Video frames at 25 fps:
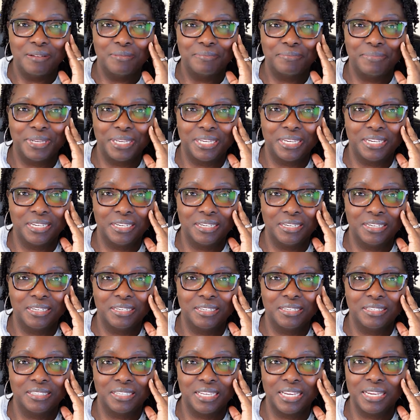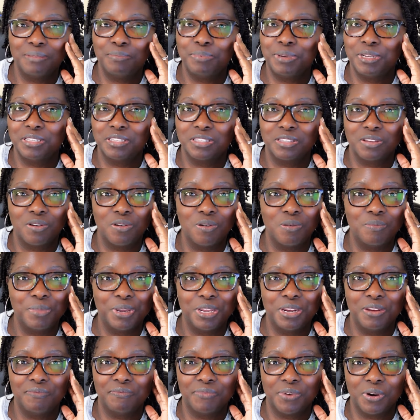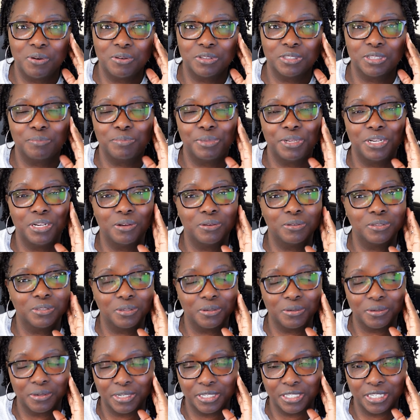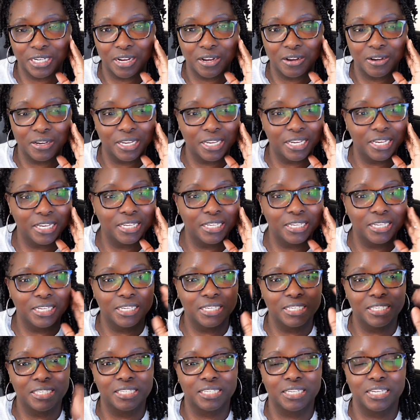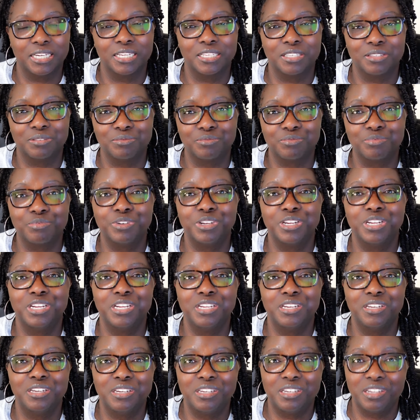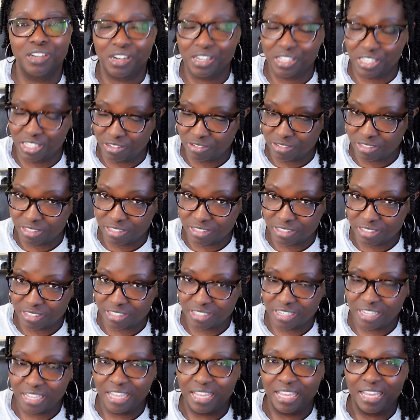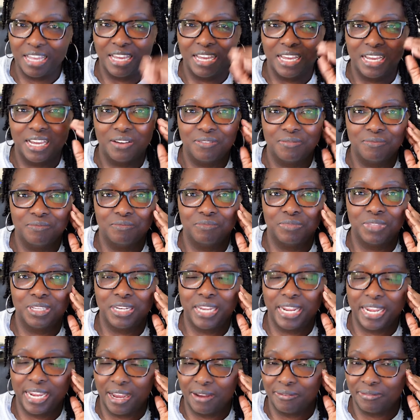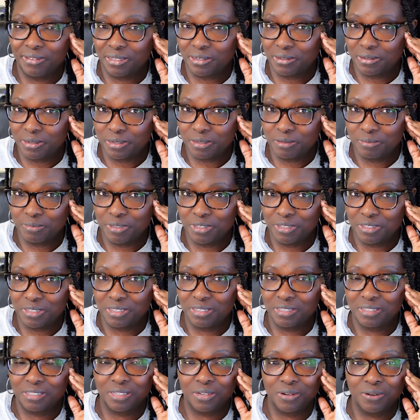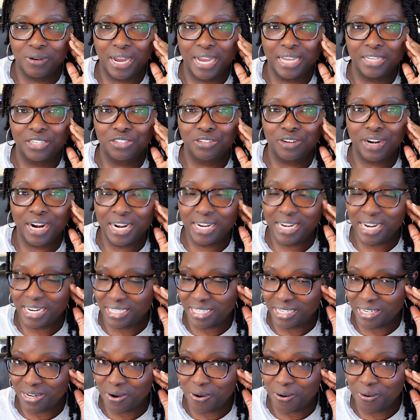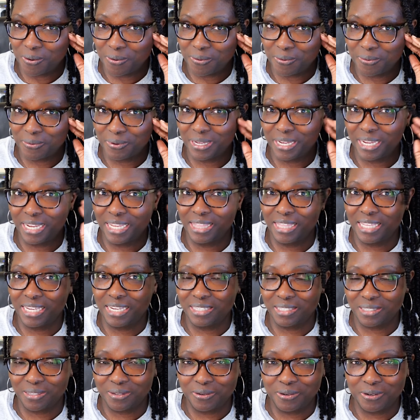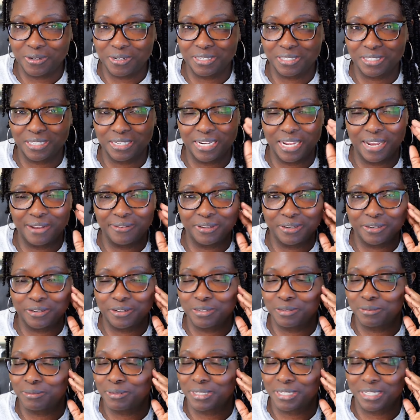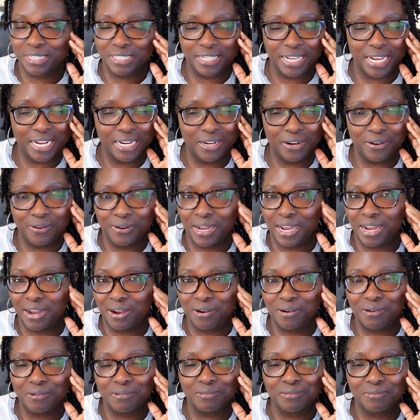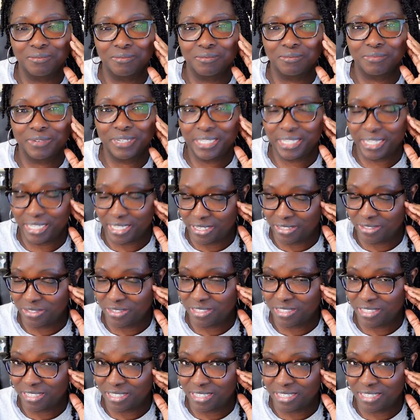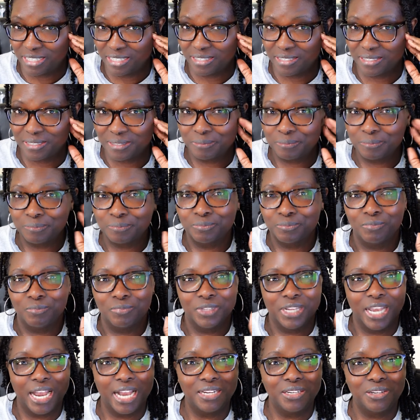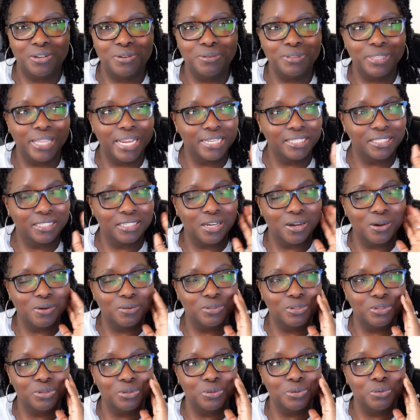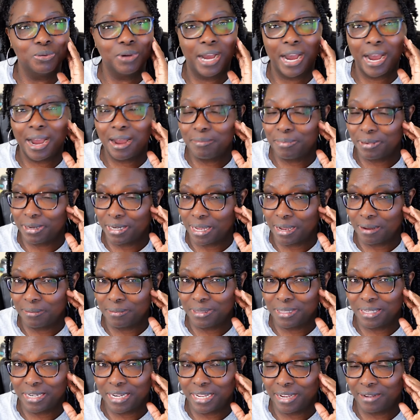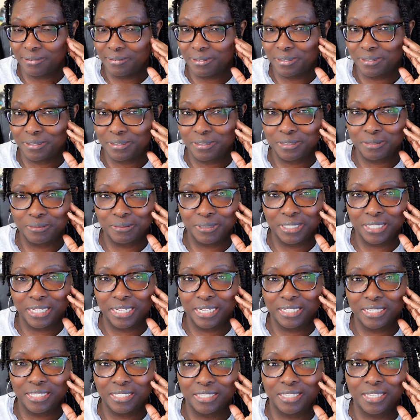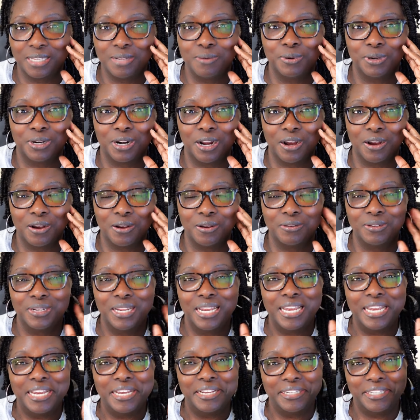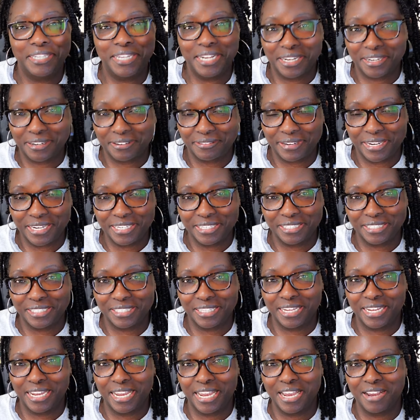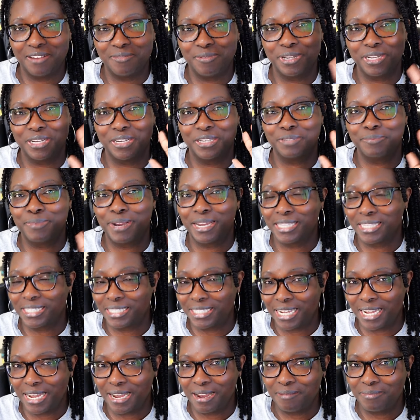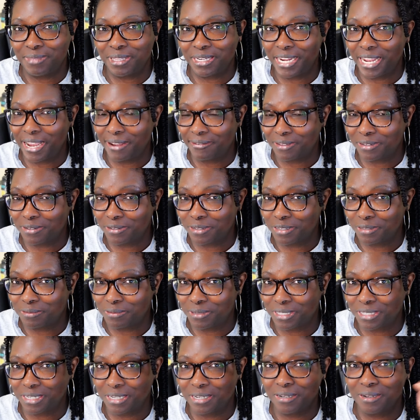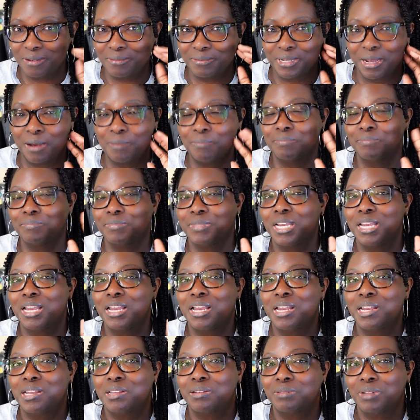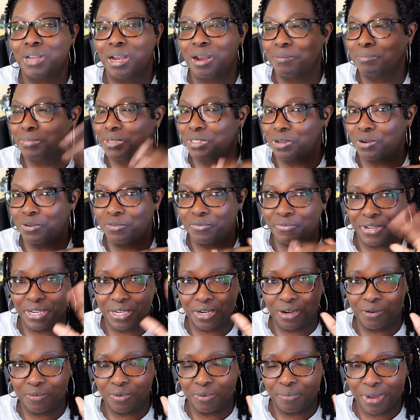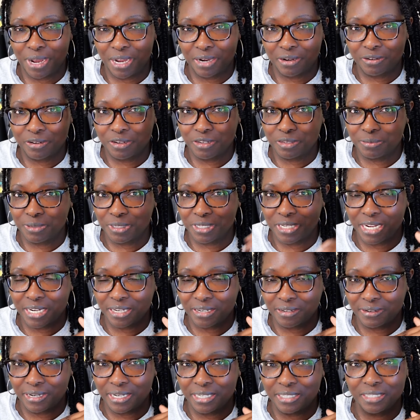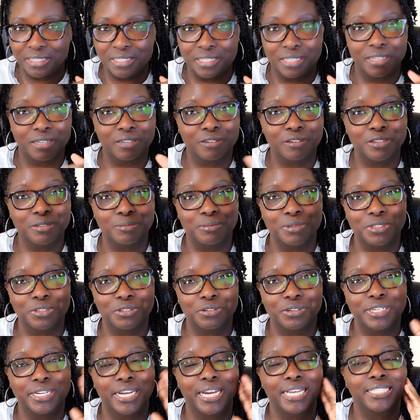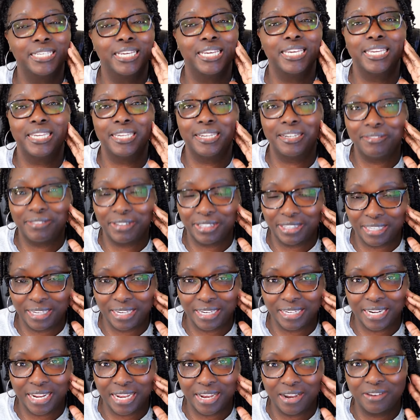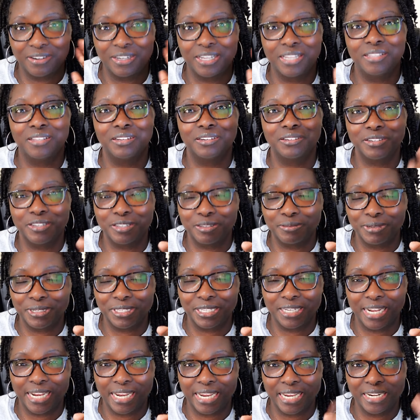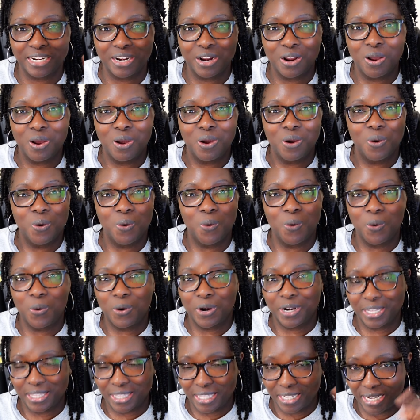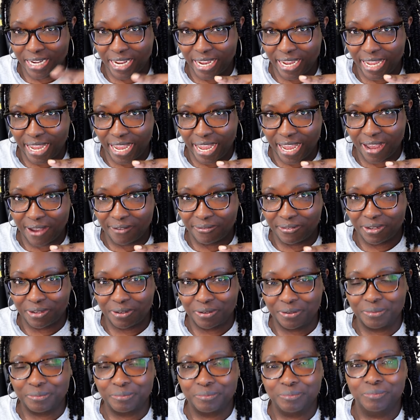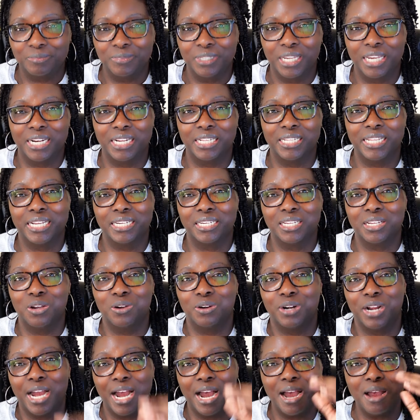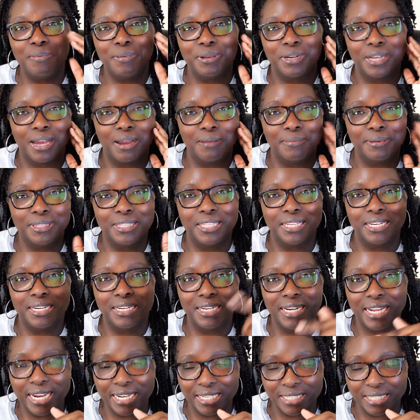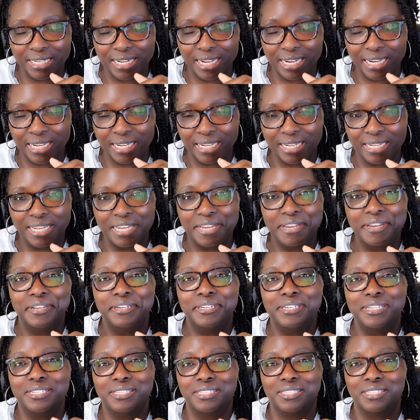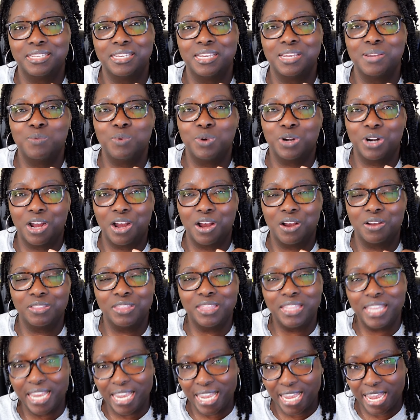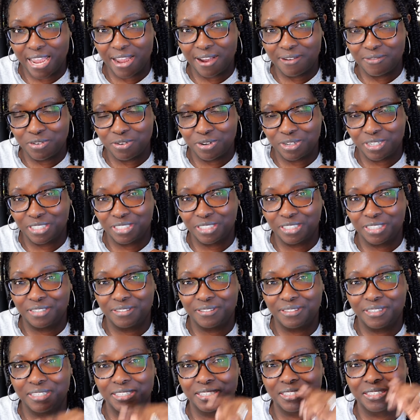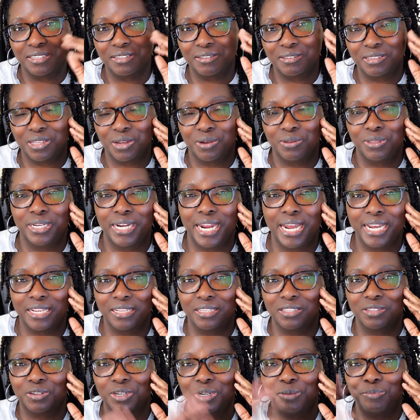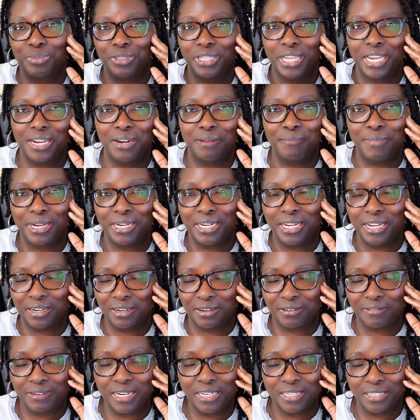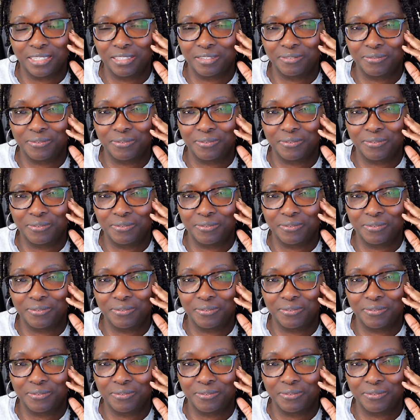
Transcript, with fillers: because it be so many folks up in those stores, y'all. It is just redonkulous the day after Christmas. So I try not to go in these stores the day after Christmas because I know how ridiculous it is. I do like to go to Hobby Lobby the day after Christmas and see what all decorations they have because by the time the day after Christmas comes, I'm I'm so fed up with my Christmas decorations and the Christmas tree. I take everything down either Christmas night or the day after. And I like to go to Hobby Lobby the next day to see what all they have on clearance so that I can start planning my decorations